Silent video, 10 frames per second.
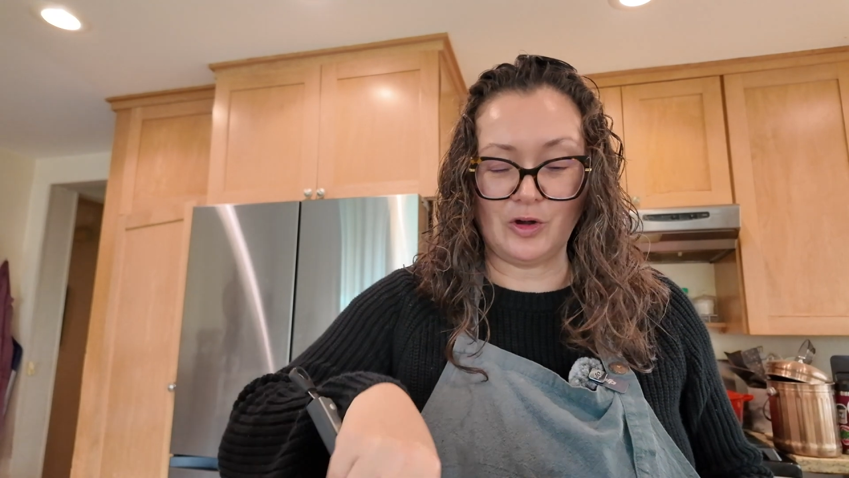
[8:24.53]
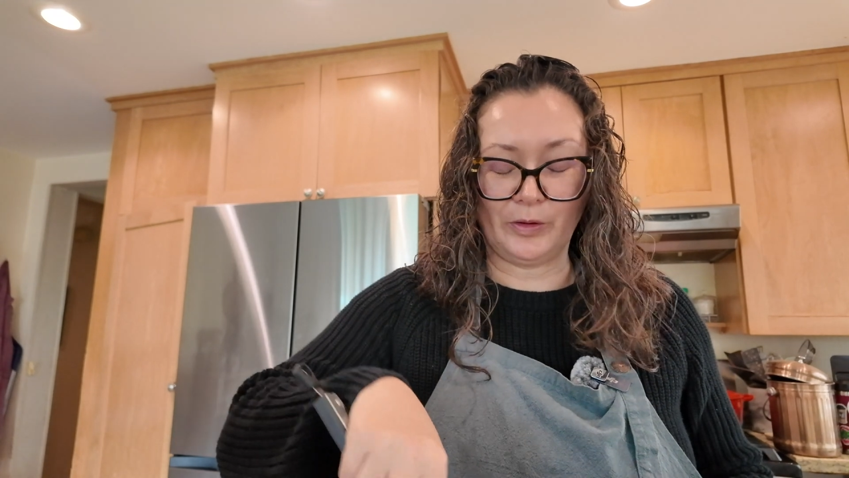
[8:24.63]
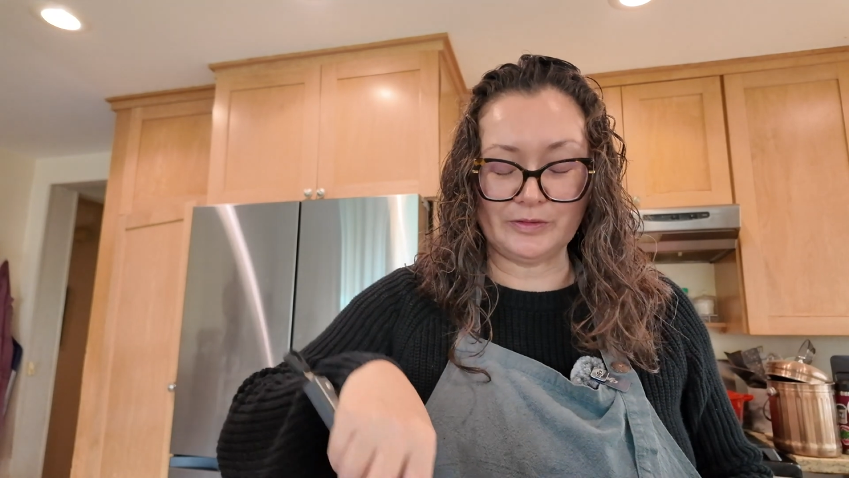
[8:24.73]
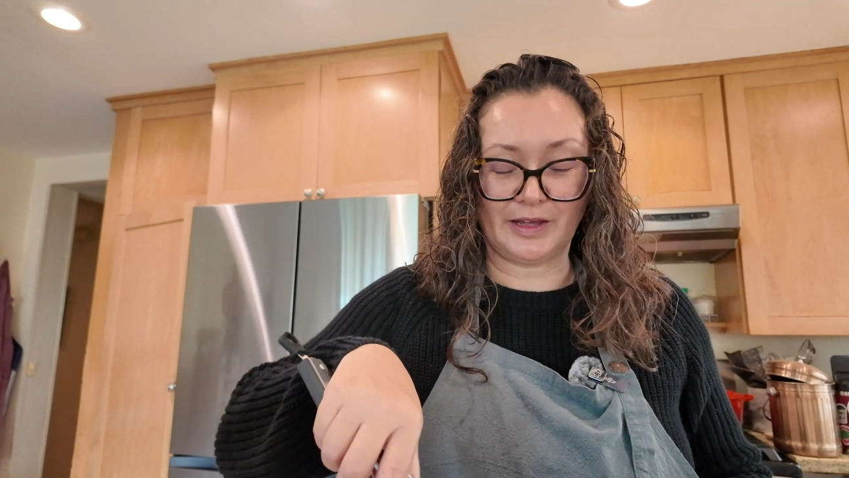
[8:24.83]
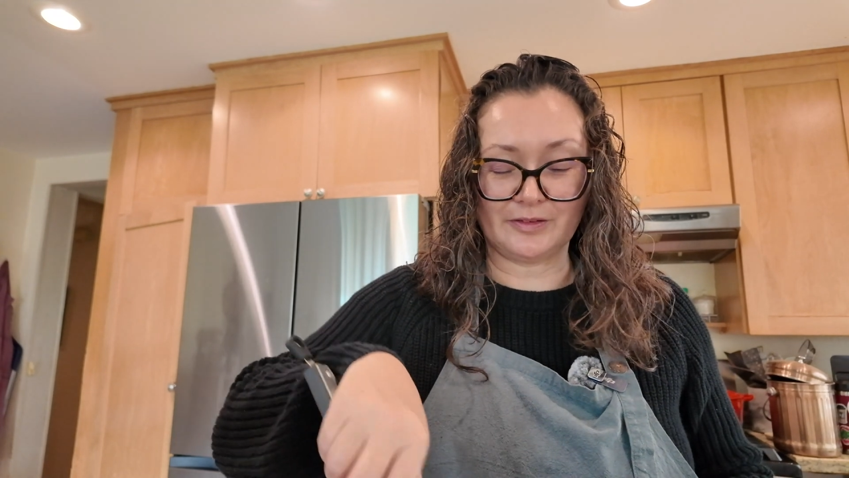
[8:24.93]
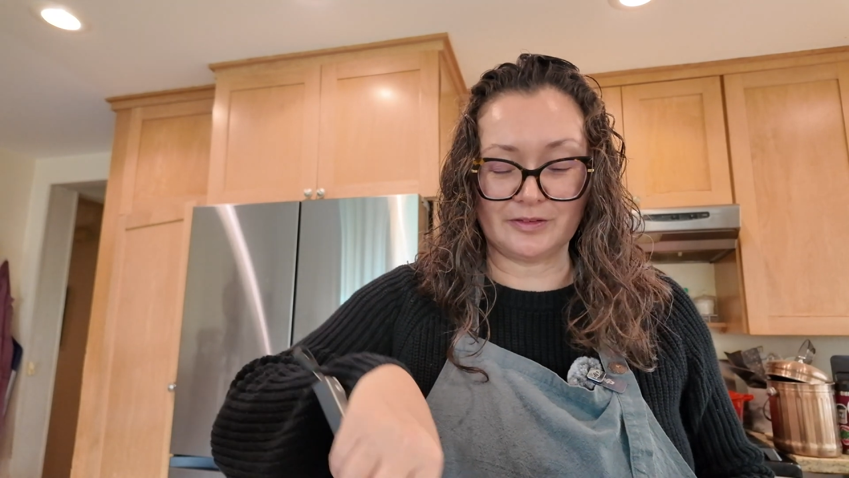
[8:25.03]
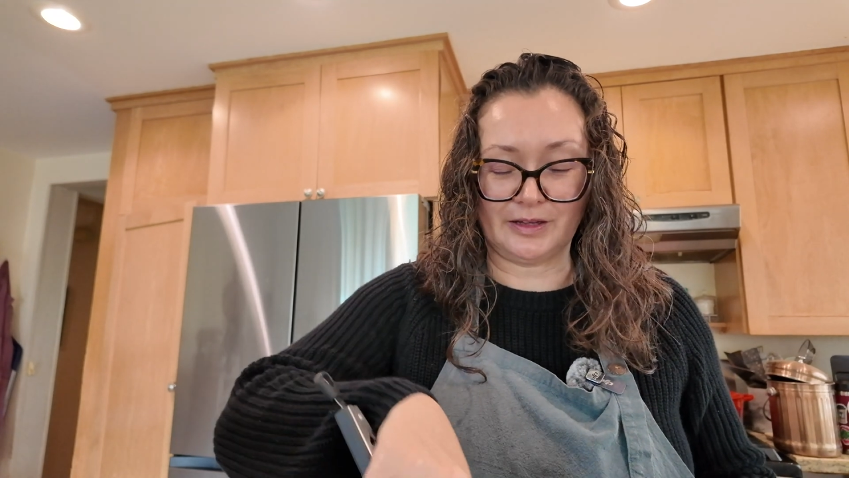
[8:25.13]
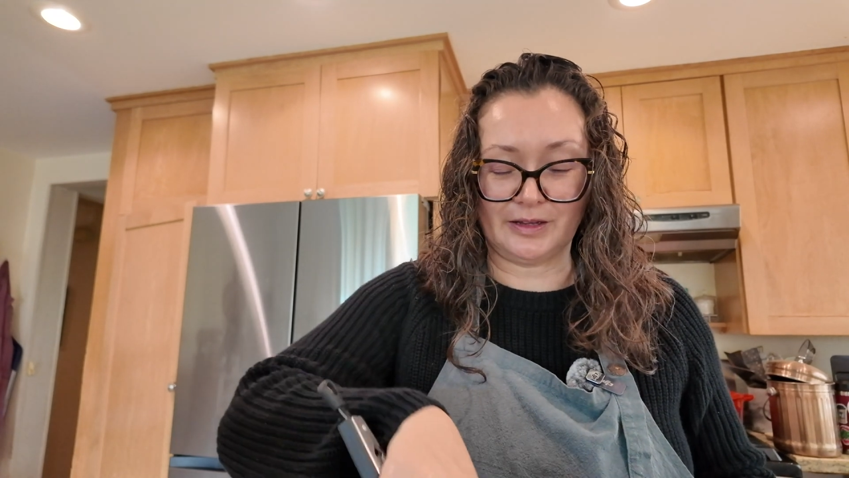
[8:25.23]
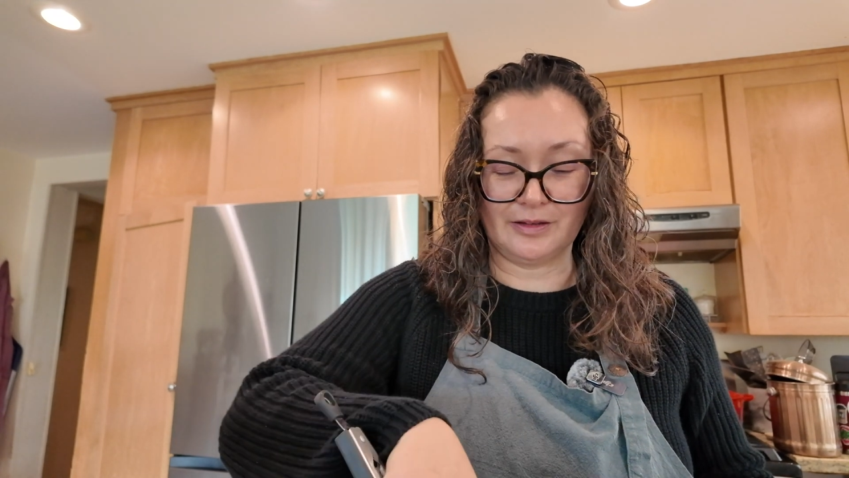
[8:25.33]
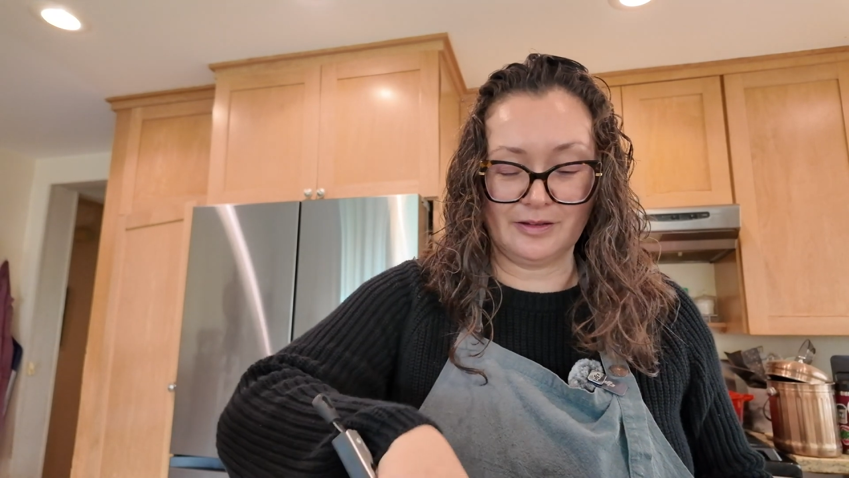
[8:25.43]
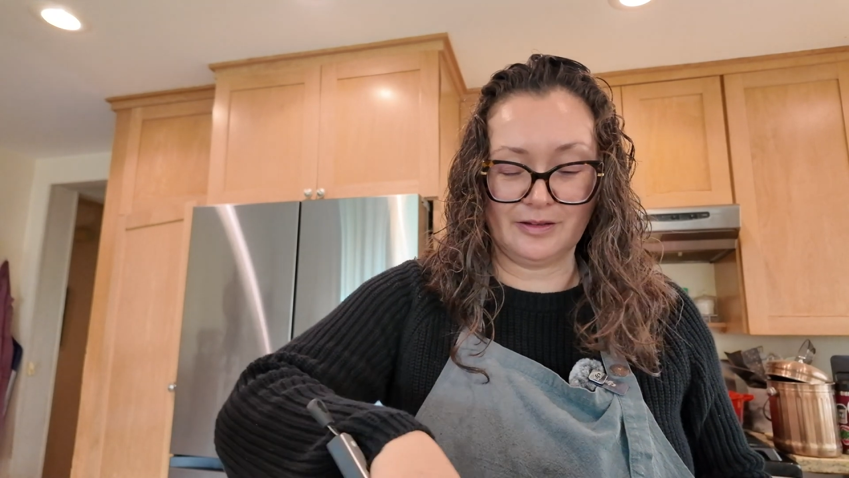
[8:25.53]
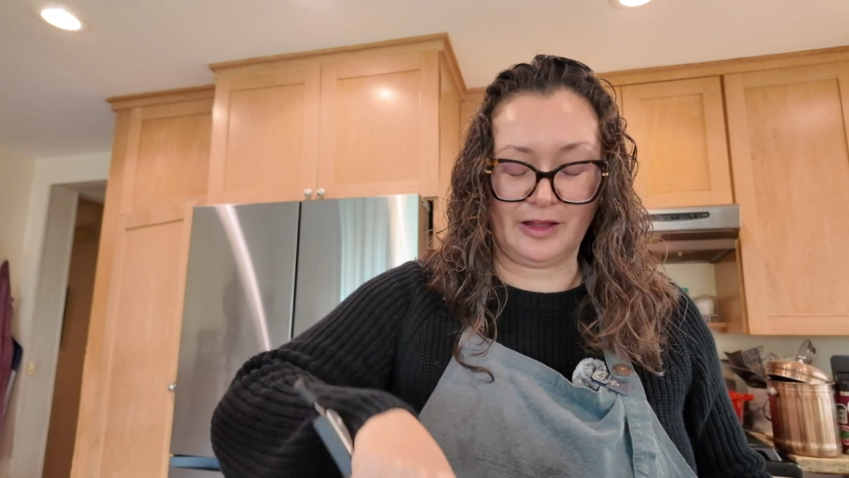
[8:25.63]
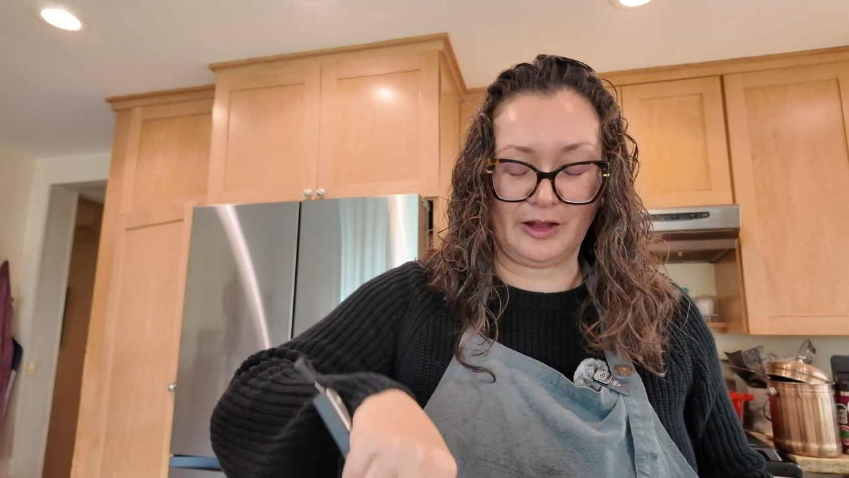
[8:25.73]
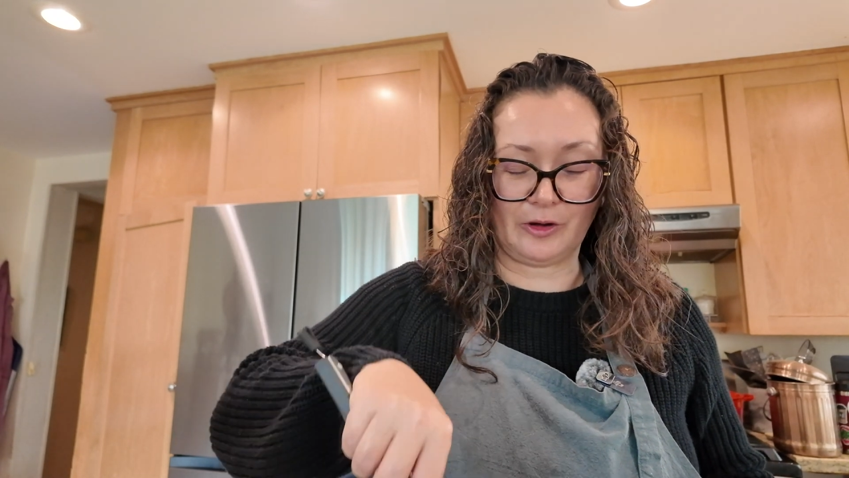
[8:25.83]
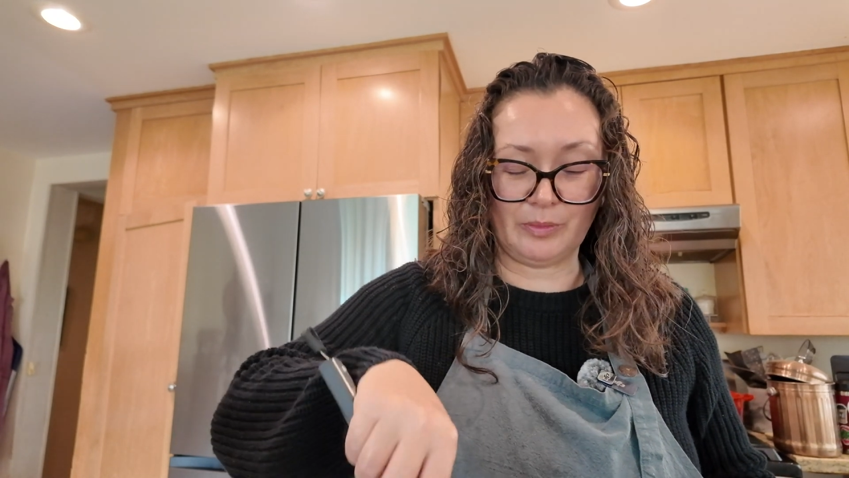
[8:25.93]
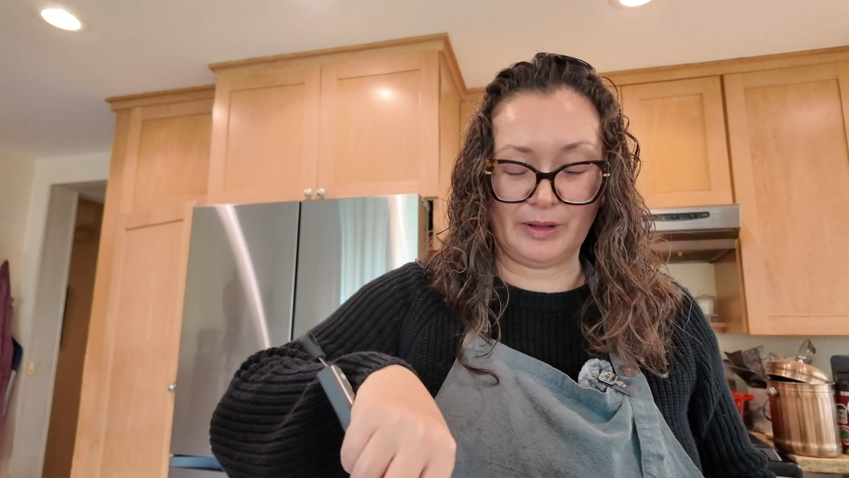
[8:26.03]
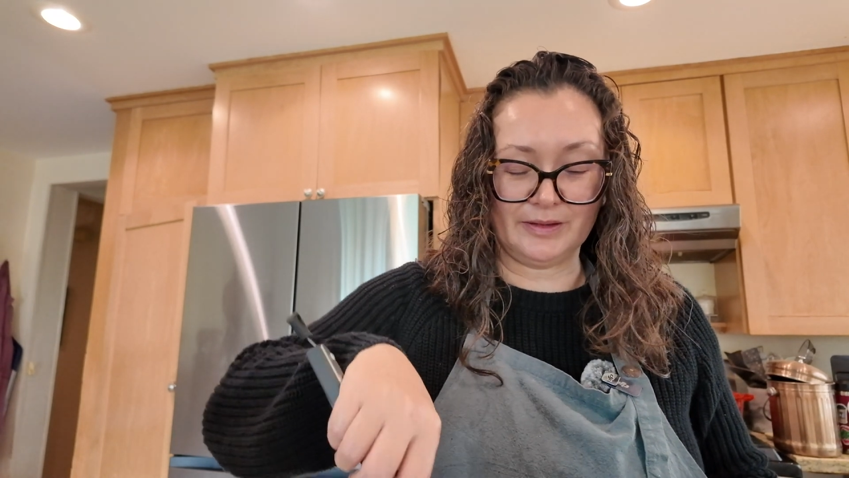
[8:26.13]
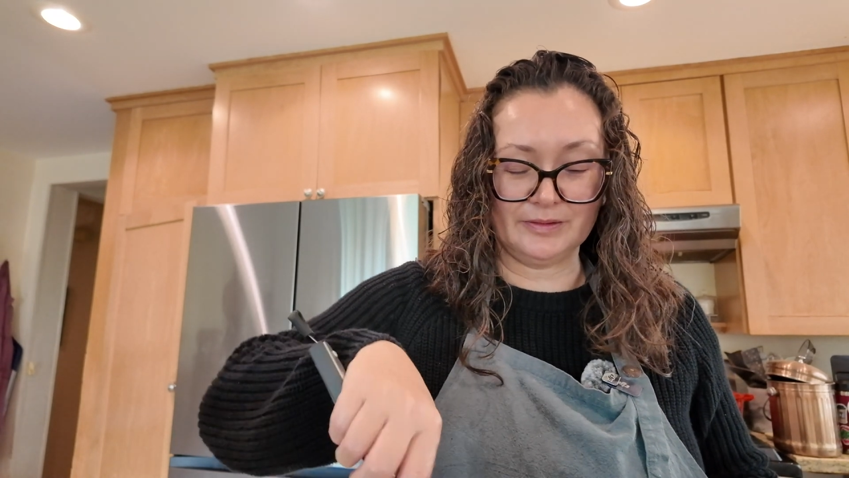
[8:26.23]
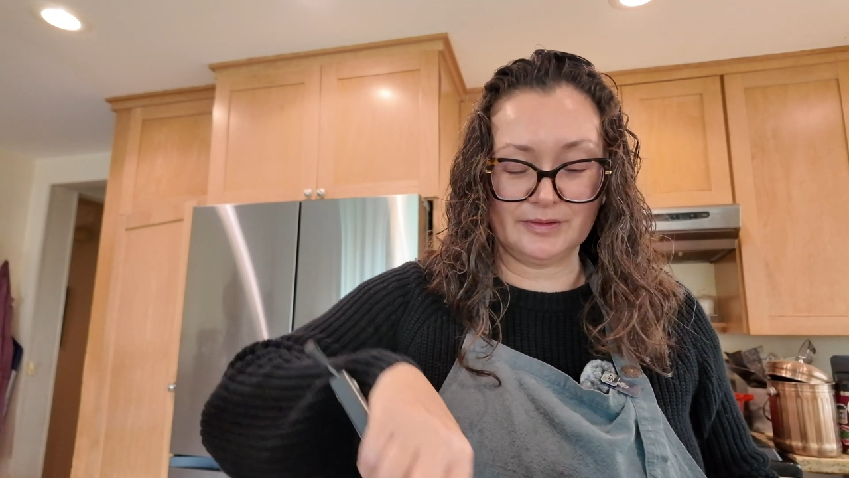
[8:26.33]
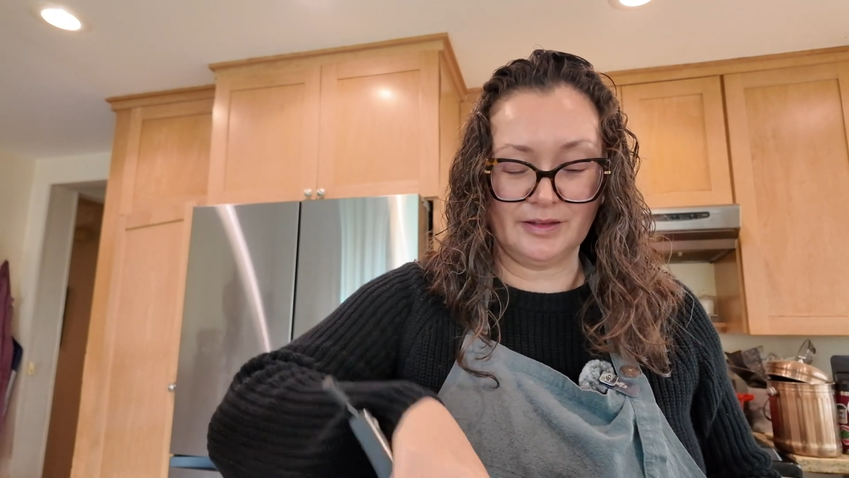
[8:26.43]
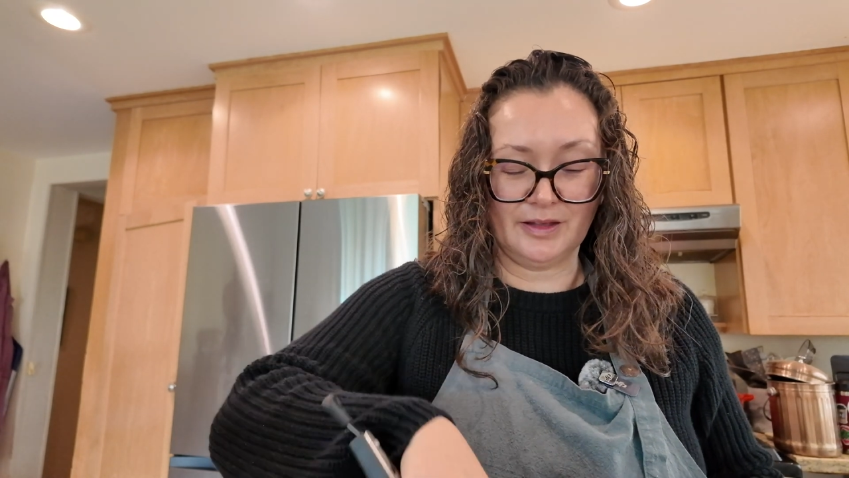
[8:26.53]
noise canceling earbuds,